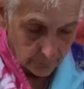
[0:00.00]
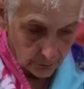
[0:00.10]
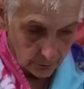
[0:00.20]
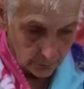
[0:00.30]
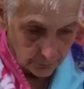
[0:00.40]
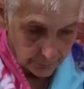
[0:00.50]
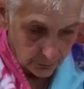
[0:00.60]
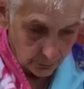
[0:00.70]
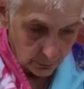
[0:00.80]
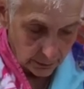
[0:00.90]
you know,
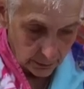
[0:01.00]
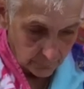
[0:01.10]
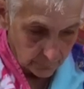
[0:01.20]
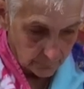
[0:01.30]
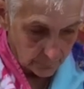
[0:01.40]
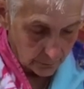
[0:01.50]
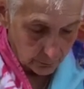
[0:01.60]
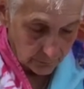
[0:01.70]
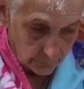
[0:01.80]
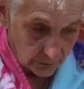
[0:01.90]
few weeks,
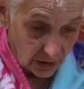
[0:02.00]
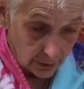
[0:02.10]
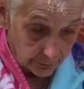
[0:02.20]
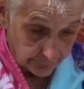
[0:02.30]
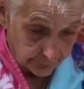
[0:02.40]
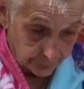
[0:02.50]
it was tough.